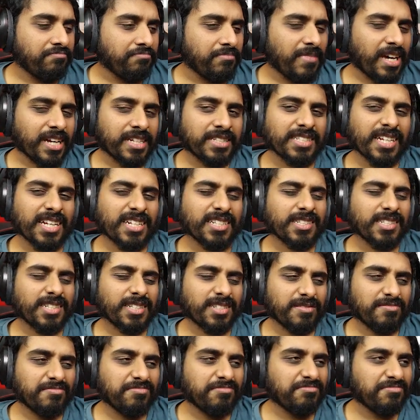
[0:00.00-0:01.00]
Makes
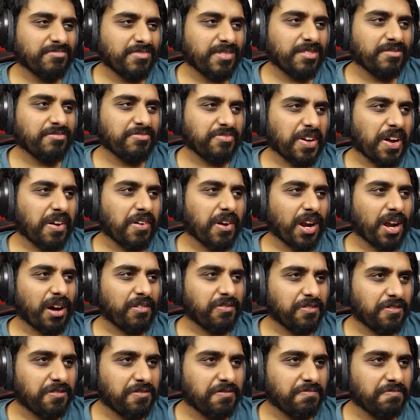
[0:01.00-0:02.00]
sense. Fair
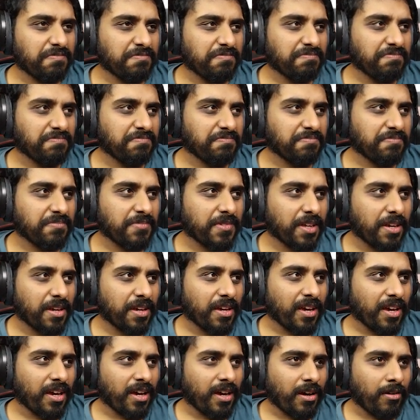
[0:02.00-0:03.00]
enough.
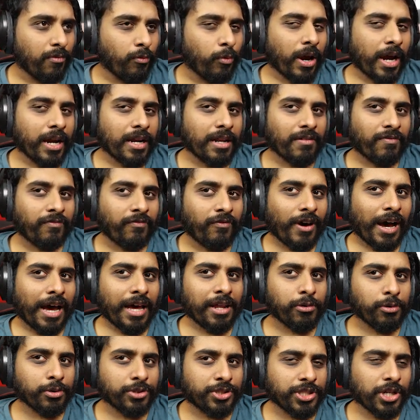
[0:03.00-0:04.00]
Right, the
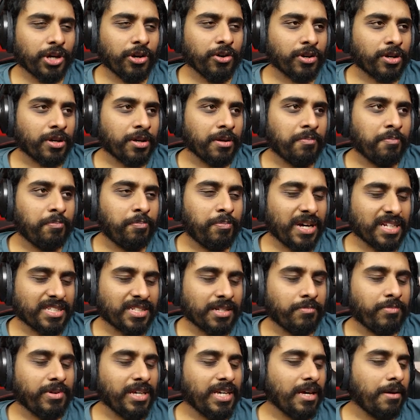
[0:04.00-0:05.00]
final joke
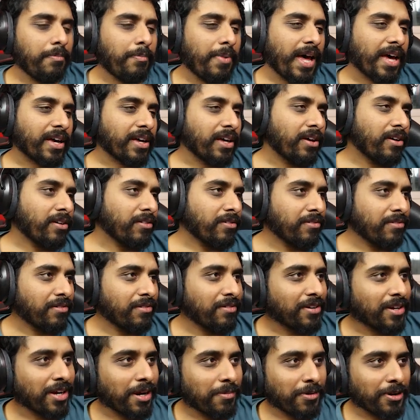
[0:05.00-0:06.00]
better be a banger.
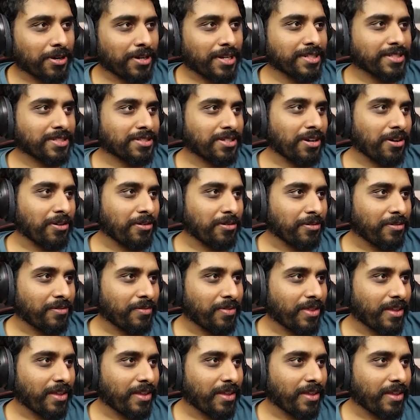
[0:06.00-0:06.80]
Come on, let's go.